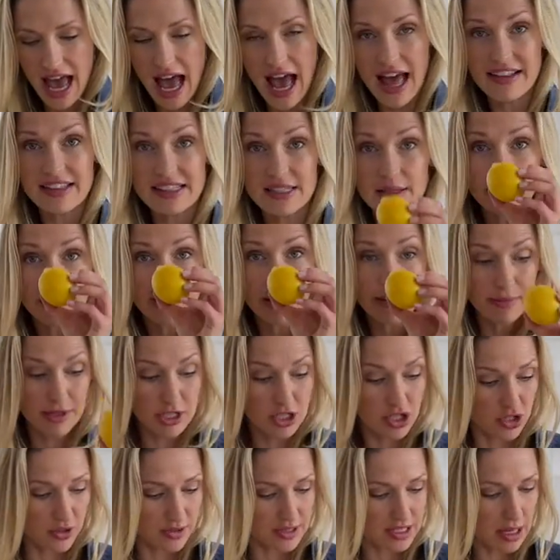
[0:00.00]
And some lemon
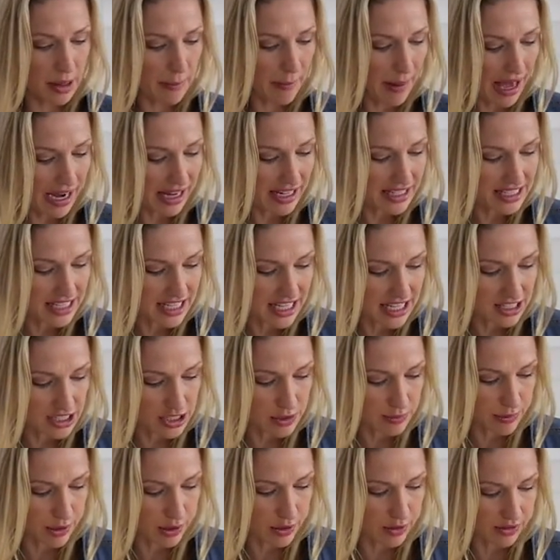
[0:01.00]
juice, about a
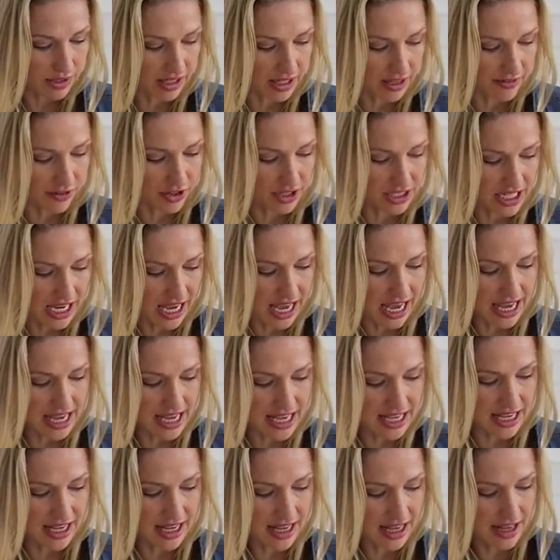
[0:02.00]
teaspoon, give or
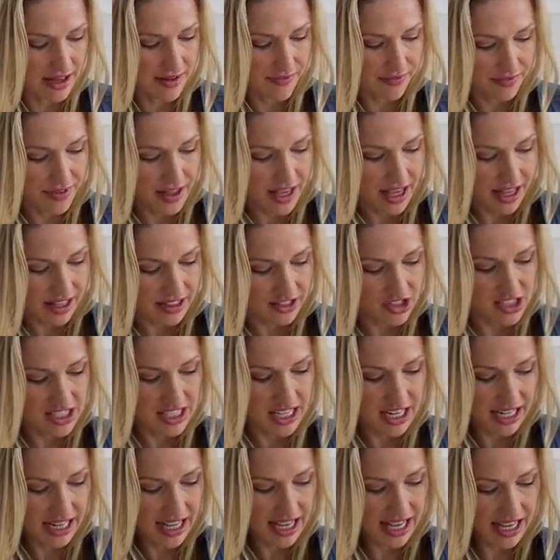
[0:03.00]
take. Just
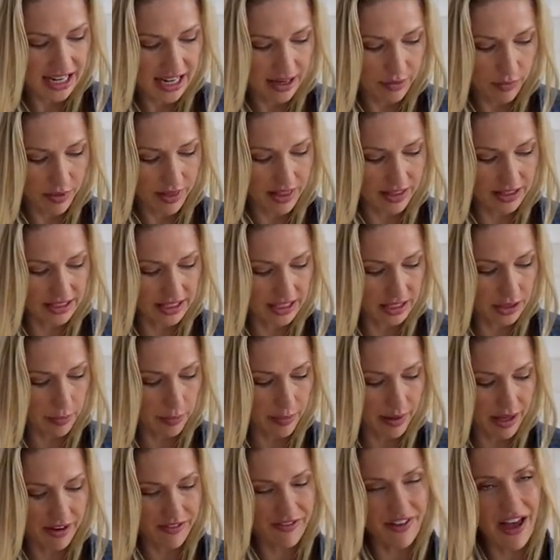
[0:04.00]
gonna hit it with a little
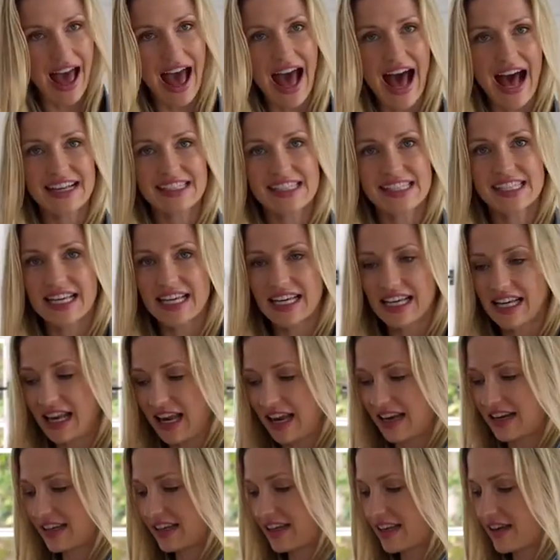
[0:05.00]
bit of acid
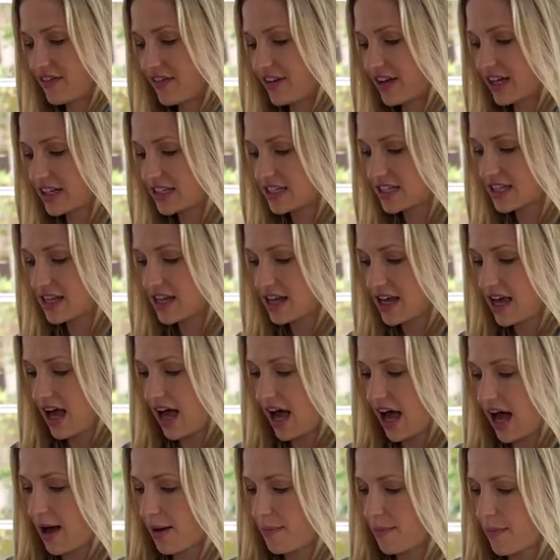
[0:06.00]
and give it
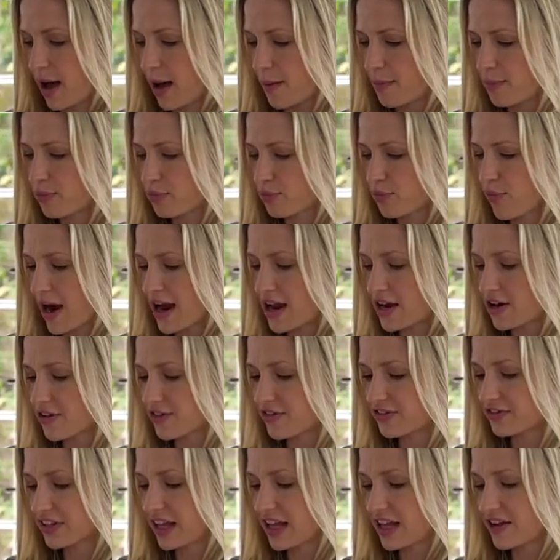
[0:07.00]
a brighter
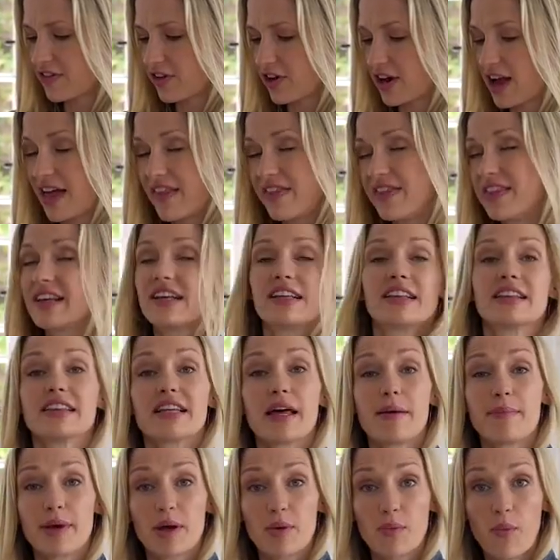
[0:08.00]
flavor, and the
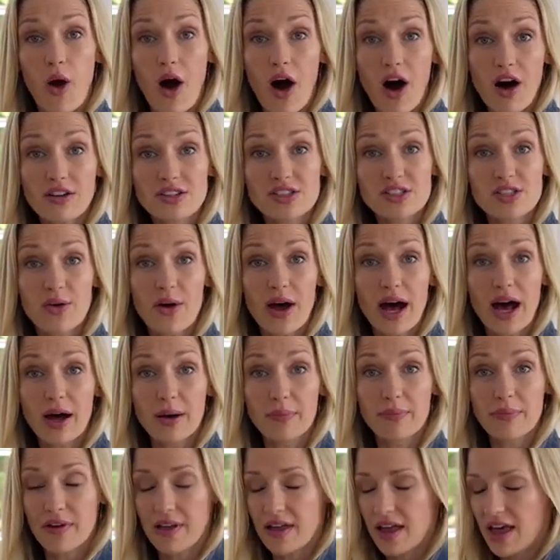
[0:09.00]
lemon will also
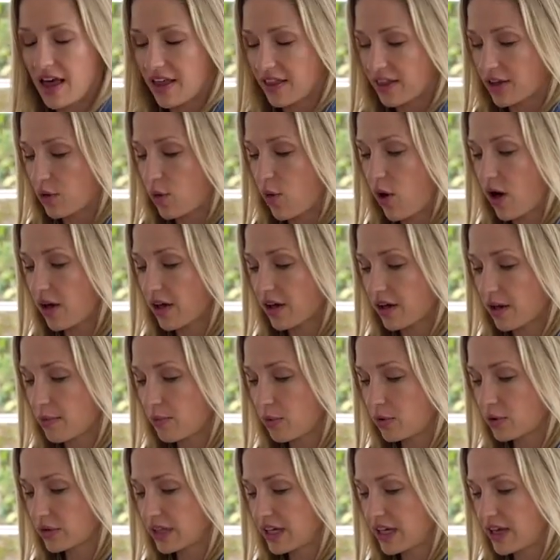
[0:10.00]
help the
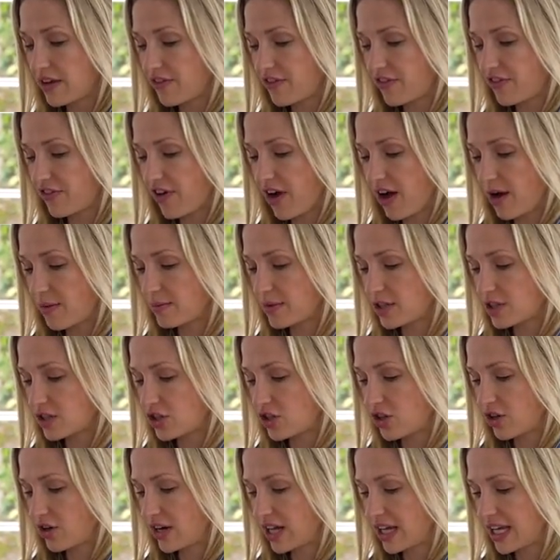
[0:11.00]
guacamole from
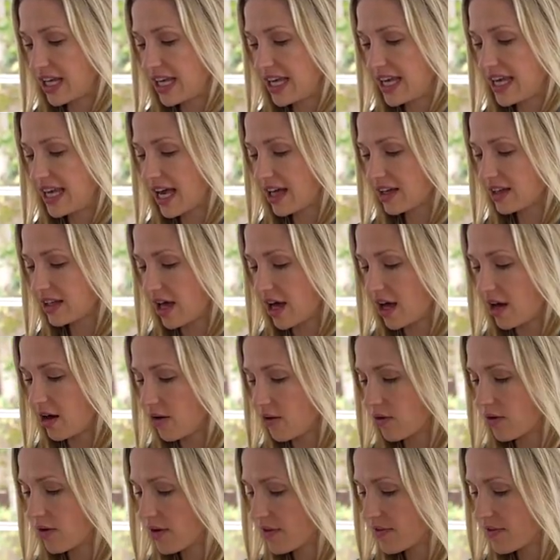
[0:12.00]
turning yellow.